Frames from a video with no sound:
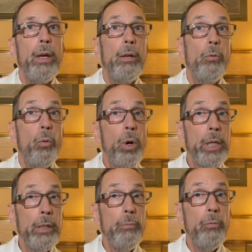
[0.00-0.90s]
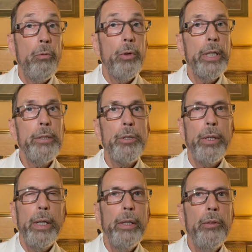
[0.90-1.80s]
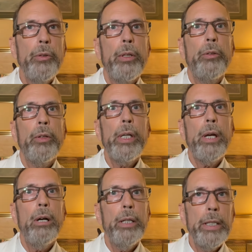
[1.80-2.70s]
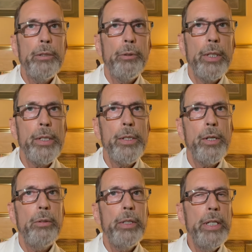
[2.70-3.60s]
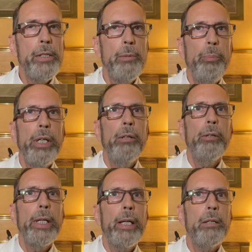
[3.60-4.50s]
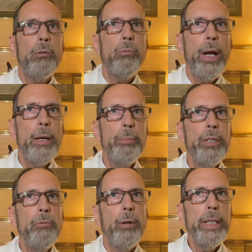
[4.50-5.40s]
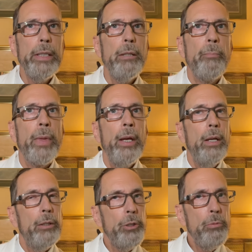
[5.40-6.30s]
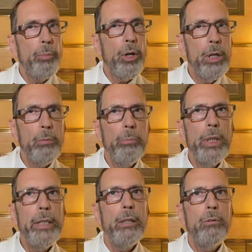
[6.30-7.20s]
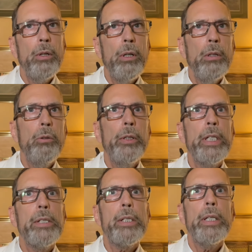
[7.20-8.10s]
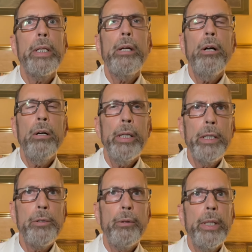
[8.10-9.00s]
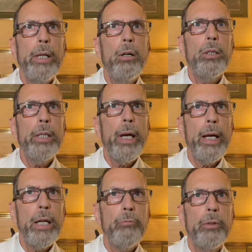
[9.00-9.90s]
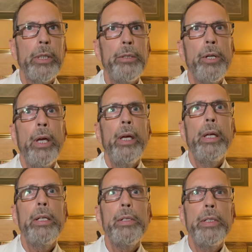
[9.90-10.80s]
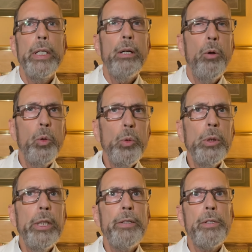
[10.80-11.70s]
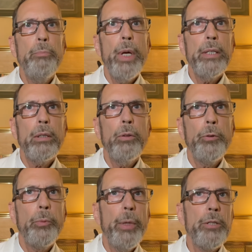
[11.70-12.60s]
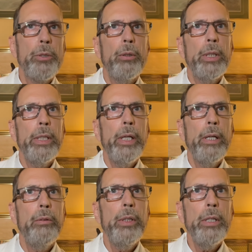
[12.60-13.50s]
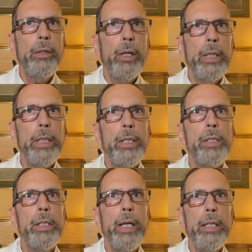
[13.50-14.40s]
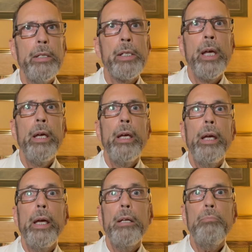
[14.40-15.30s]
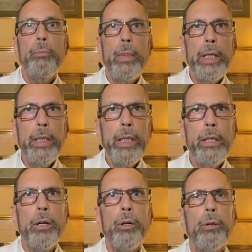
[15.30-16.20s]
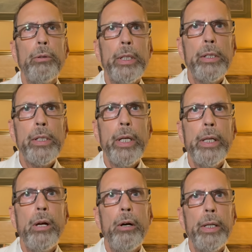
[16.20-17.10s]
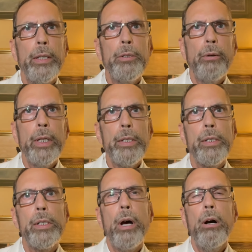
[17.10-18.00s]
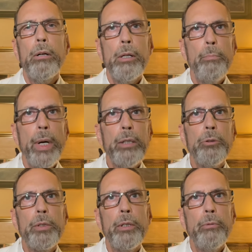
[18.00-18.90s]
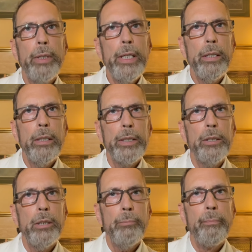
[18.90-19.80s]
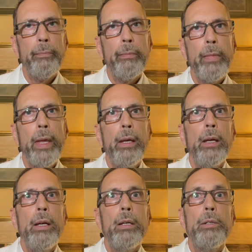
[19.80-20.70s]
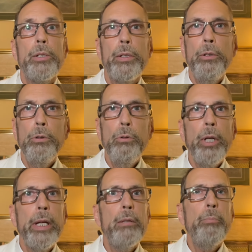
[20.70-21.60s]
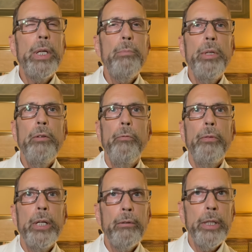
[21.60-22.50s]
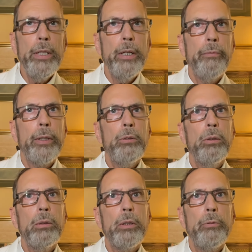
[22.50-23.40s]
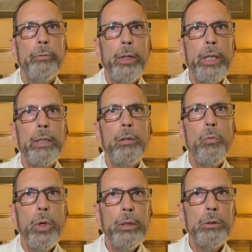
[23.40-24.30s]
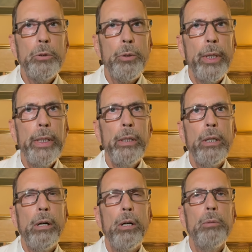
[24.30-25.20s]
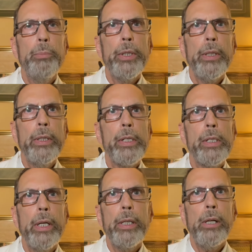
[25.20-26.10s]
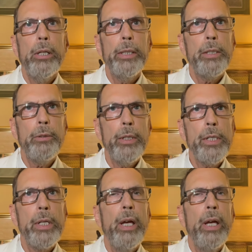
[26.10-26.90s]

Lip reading: one of which is psychiatrists are disappearing at a rapid rate. You probably don't know that psychiatry, on average, is the oldest medical specialty in the United States, and many current psychiatrists are about to retire. Soon, it may be very difficult to find a well-trained, competent psychiatrist